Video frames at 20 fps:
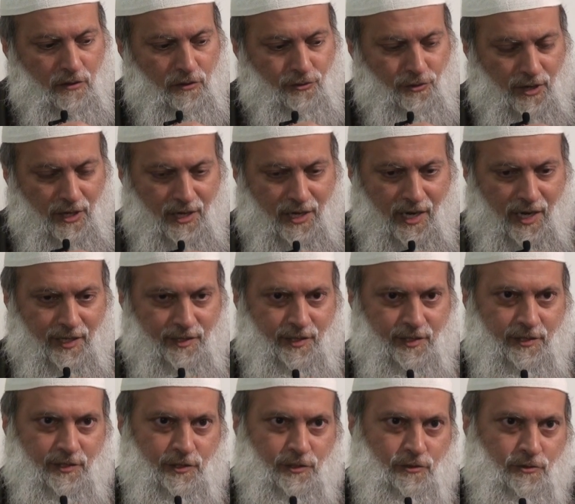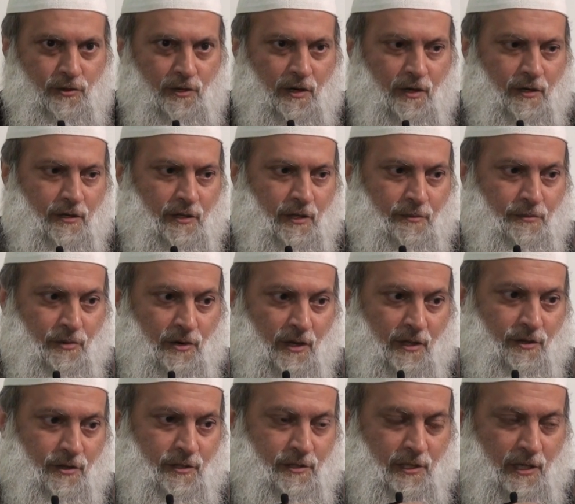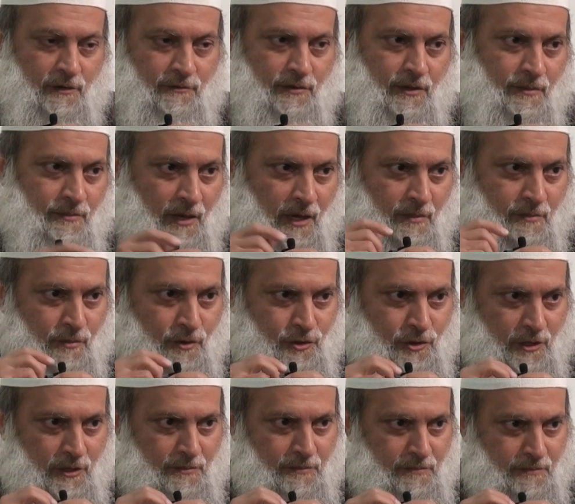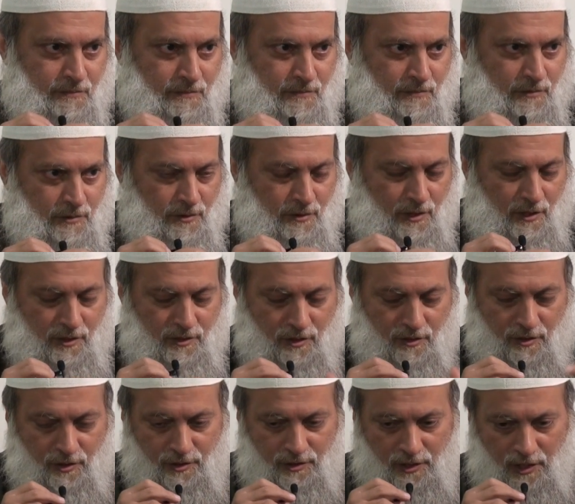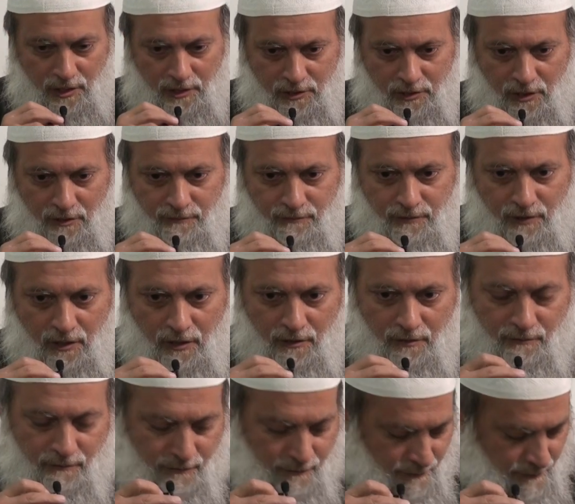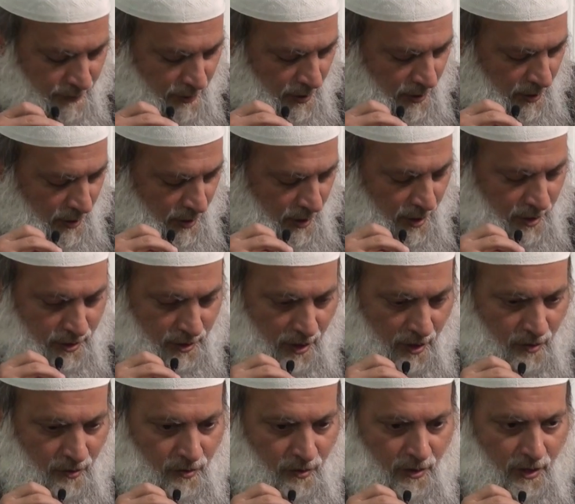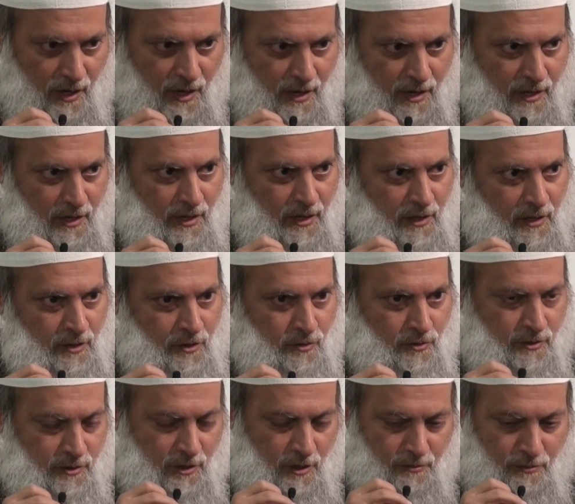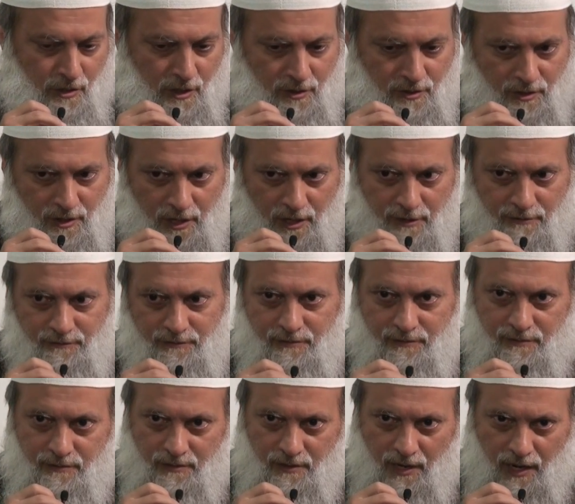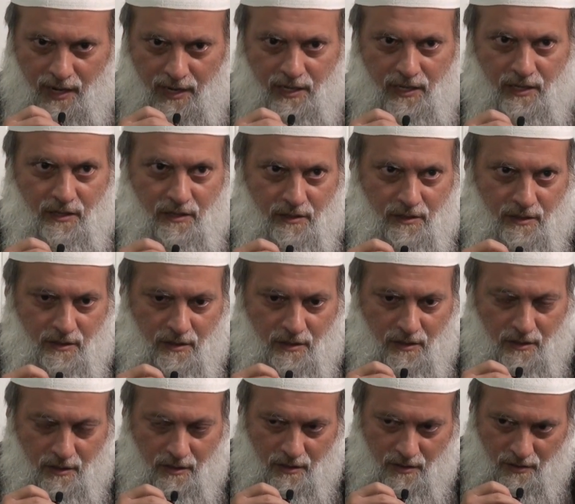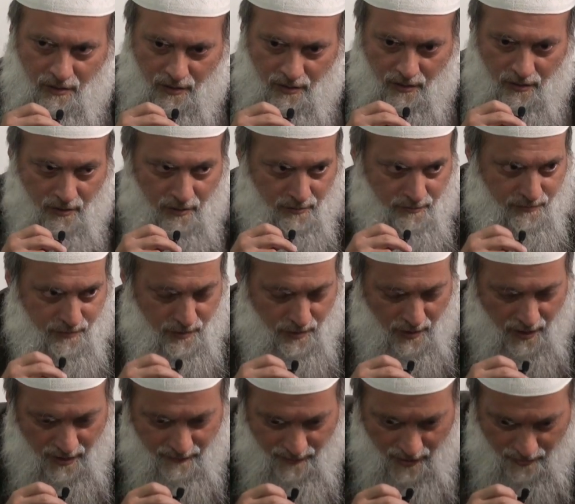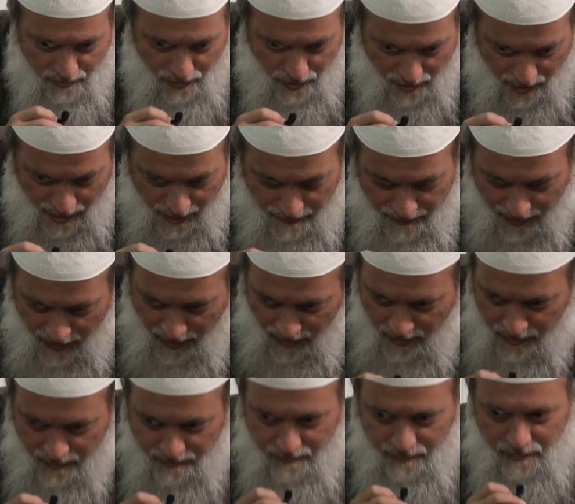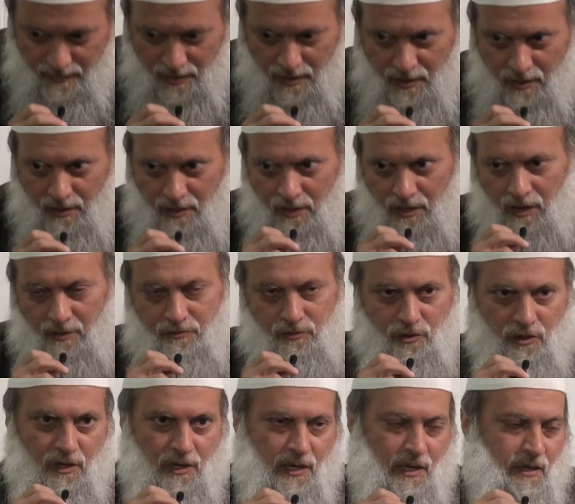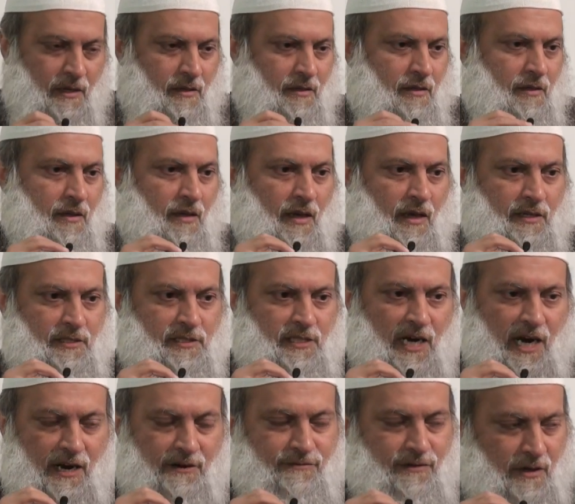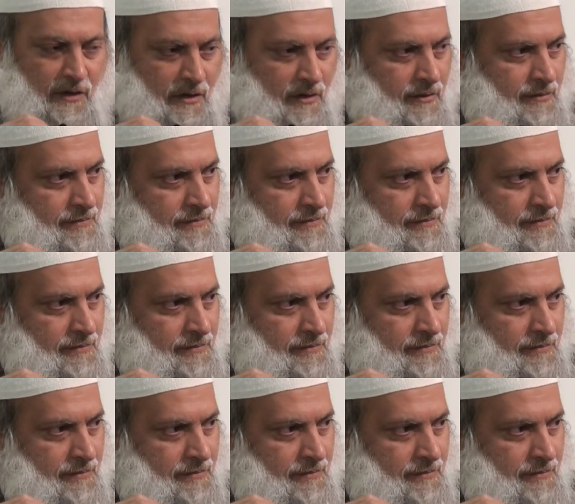Three cousins who are the brothers of Imam Muslim. So these are the sons of his uncle Aqil, who was the brother of Ali radiallahu anhu. So you have Abdul Rahman, Abdullah, and Ja'far.